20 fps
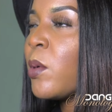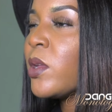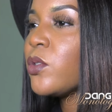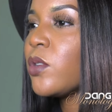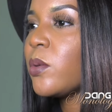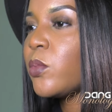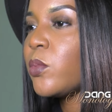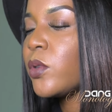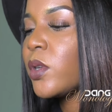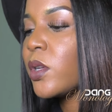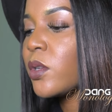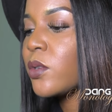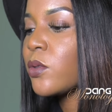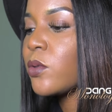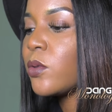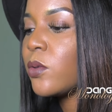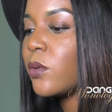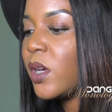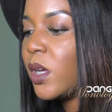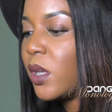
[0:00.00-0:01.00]
to a boarding
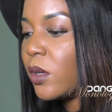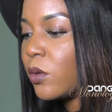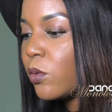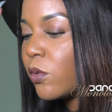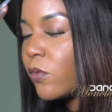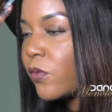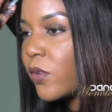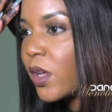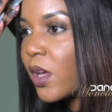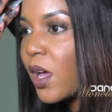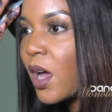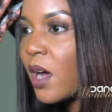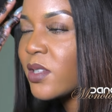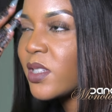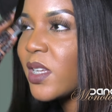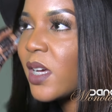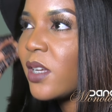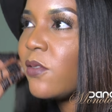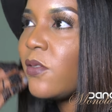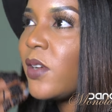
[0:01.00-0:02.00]
school in Norfolk
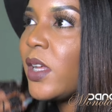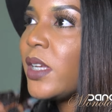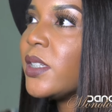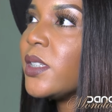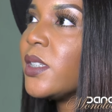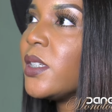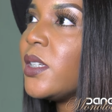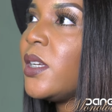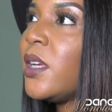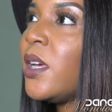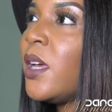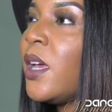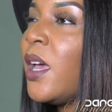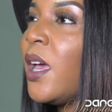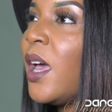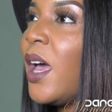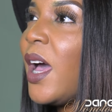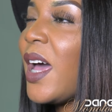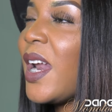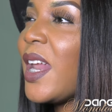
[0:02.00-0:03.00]
outside of London,
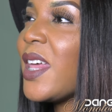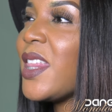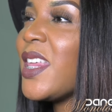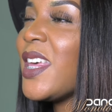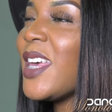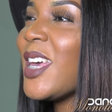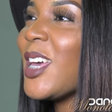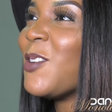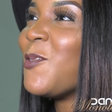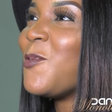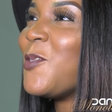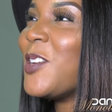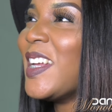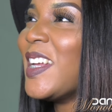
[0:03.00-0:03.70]
and I think it really